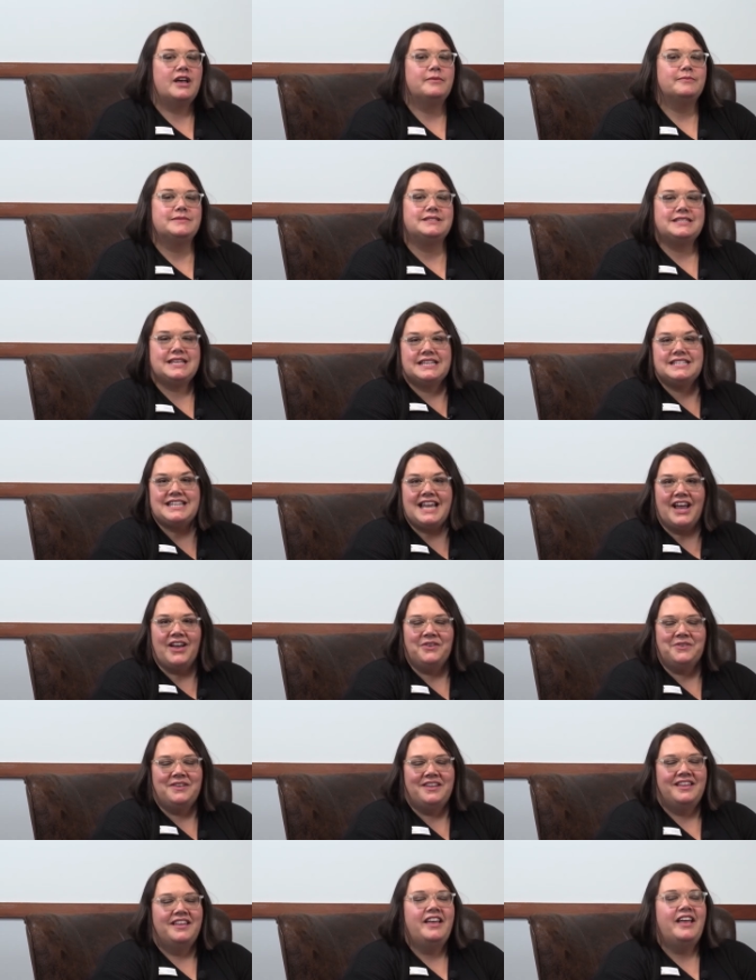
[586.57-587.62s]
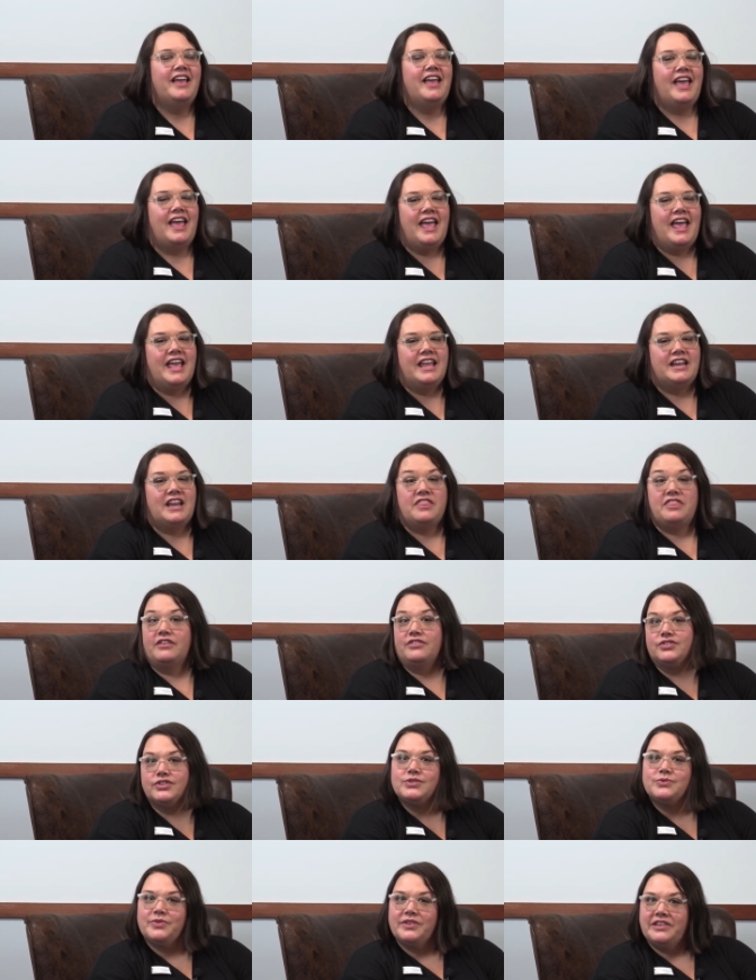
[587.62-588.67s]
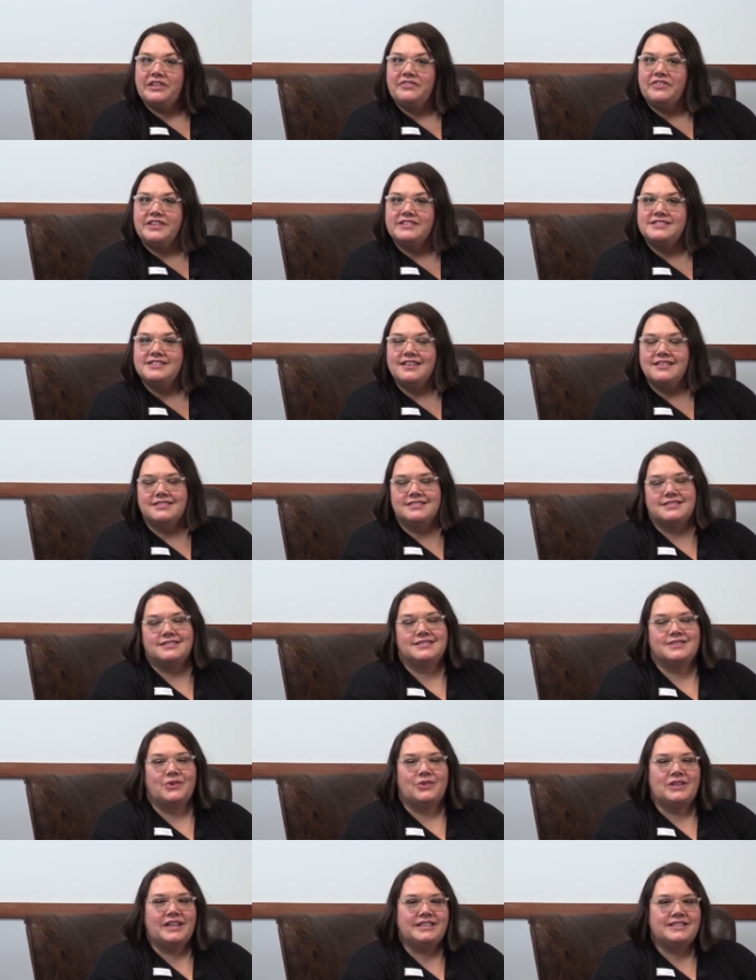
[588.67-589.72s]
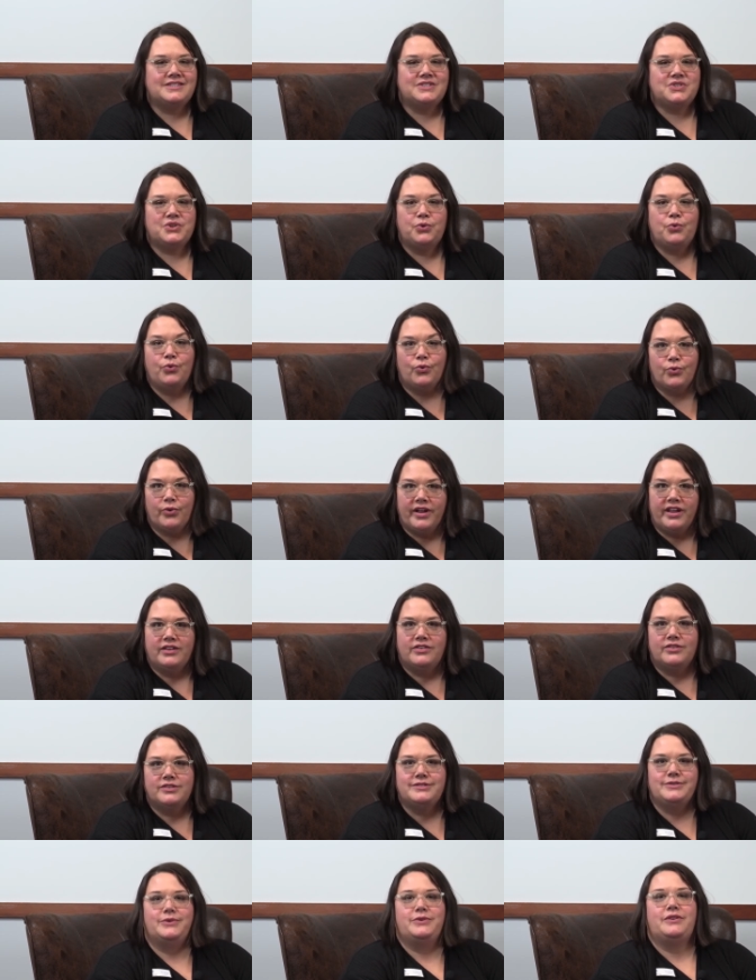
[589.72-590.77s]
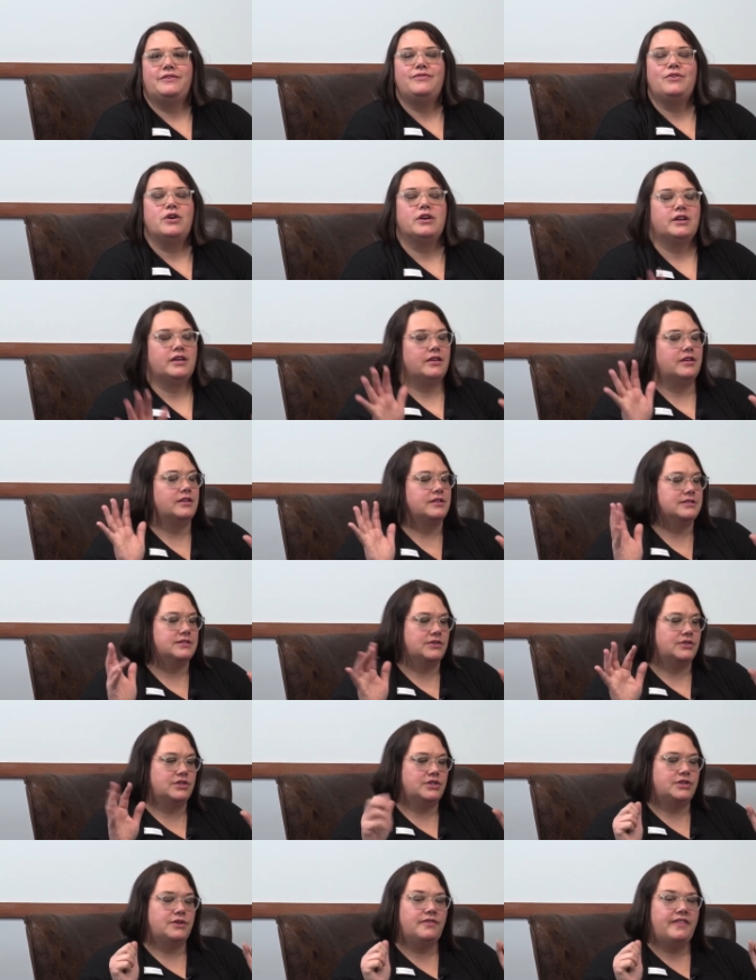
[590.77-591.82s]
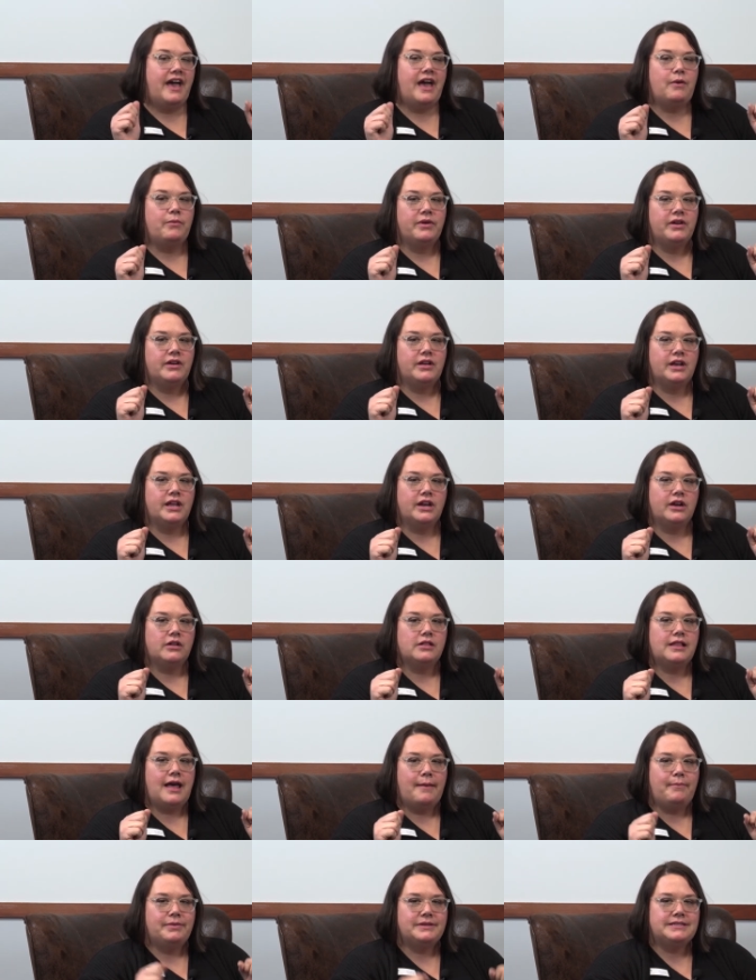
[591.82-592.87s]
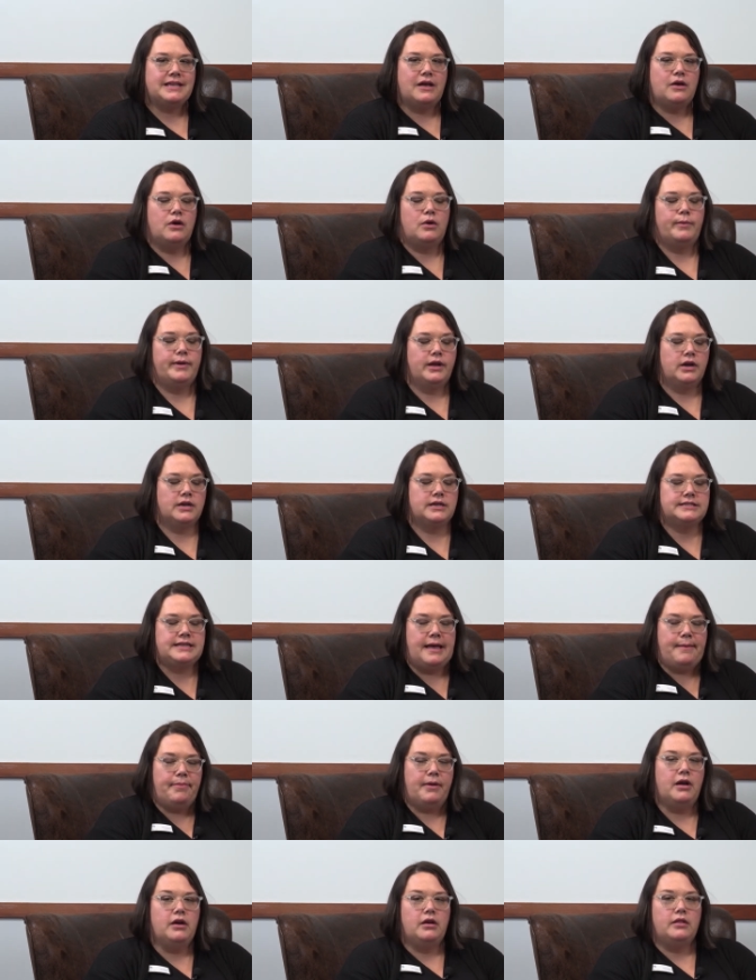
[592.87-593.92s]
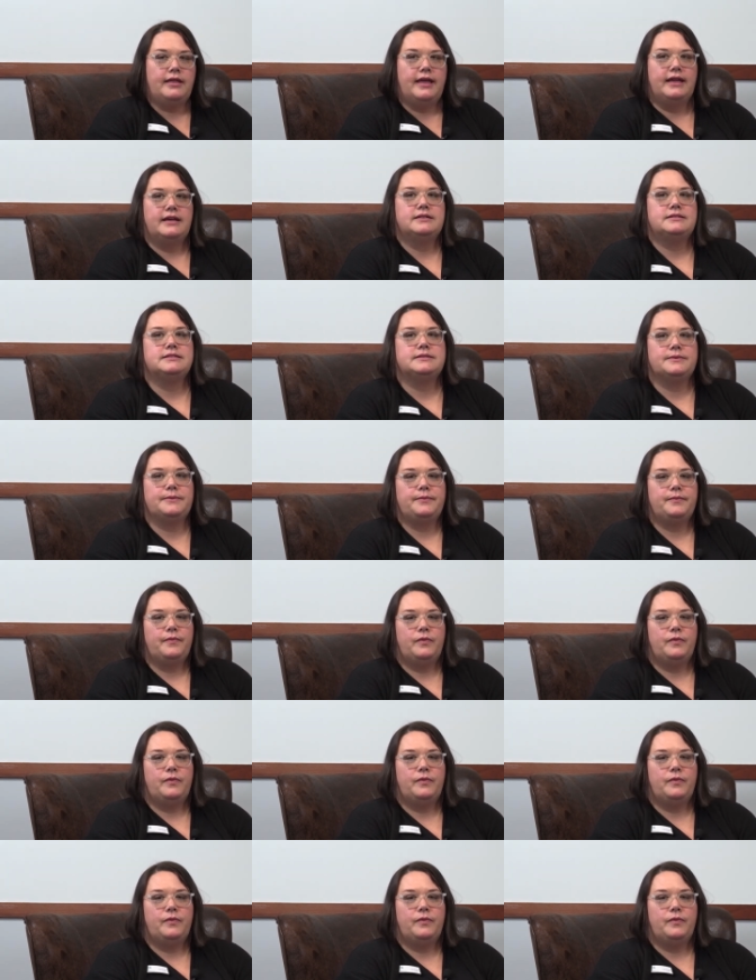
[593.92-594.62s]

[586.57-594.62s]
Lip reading: sit down. And they're just really fun songs. So let's do Grand Old Duke of York. So to do that, we're gonna get our clappers out and we're gonna tap on our legs.